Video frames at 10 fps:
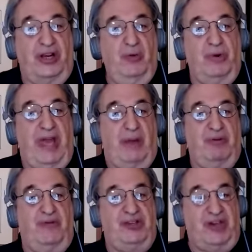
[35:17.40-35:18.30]
with Herr
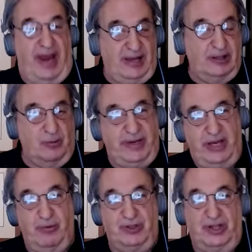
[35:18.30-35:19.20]
Professor Hegel when he
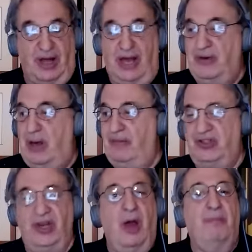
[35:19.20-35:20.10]
was alive,
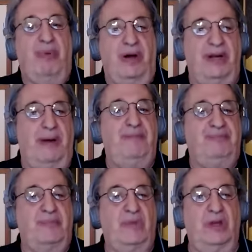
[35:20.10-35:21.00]
obviously. But
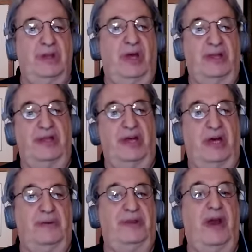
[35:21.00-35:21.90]

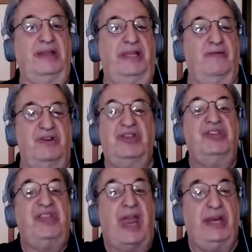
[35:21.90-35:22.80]
the idea is the
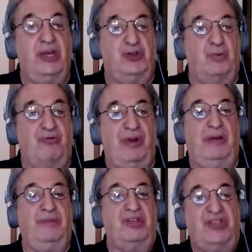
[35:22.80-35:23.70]
state is
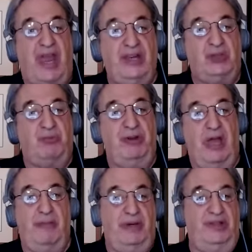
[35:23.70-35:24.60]
supreme, the state is
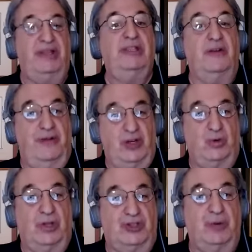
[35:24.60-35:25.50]
preeminent, the
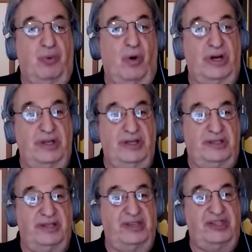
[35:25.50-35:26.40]
individual is subordinate
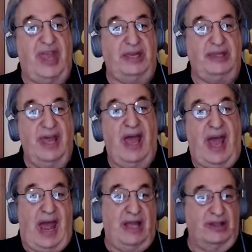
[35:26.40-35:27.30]
to the state.
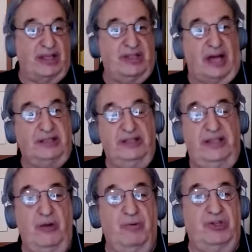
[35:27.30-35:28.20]
And like Dr.
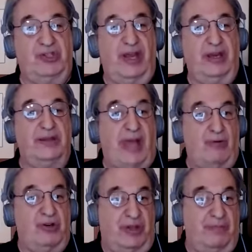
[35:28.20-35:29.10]
D was saying, that
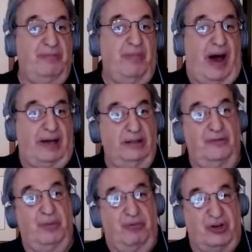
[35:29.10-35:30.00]
was the model of
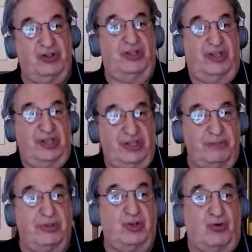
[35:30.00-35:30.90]
the Prussian system,
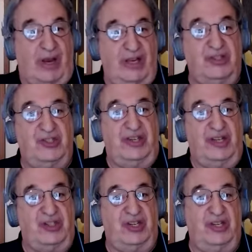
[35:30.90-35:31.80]
to train
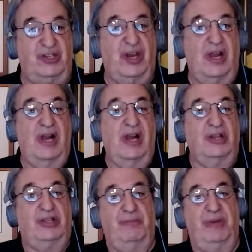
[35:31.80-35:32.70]
citizens
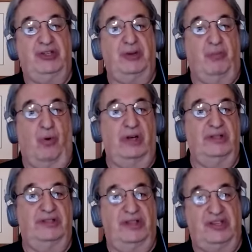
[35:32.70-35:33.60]
to be
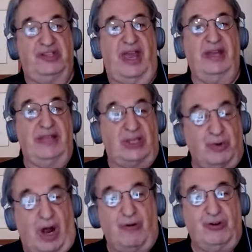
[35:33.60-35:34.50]
subordinate to the state. And that's
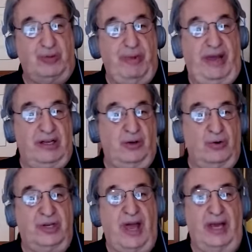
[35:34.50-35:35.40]
what Horace, Mann, and
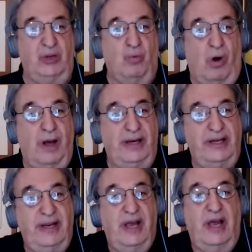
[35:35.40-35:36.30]
those guys
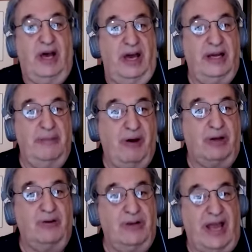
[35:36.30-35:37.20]
wanted in
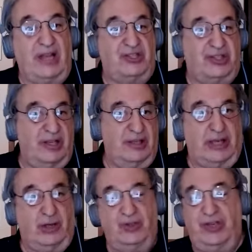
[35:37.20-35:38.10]
America, against,
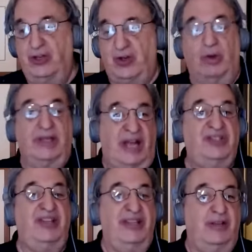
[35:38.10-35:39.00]
like you said, Joel,
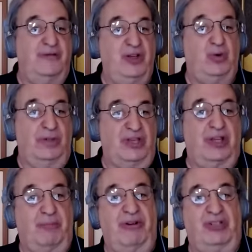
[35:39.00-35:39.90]
against the
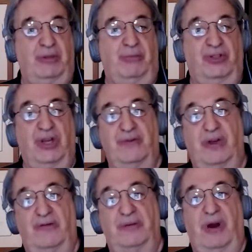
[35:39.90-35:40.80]
individualistic principles
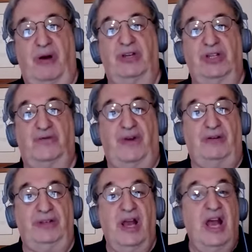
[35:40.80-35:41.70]
of America's
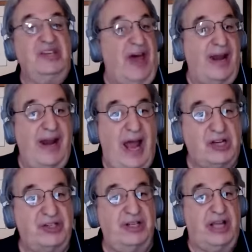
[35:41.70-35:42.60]
founding. Not an
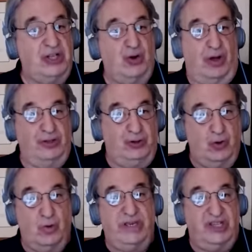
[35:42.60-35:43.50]
accident that John
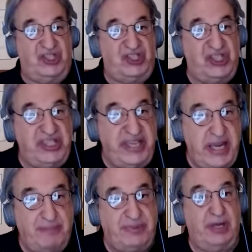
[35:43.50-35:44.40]
Dewey is
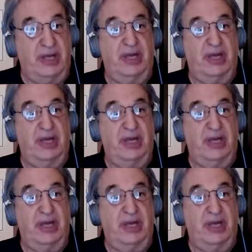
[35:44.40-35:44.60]
steeped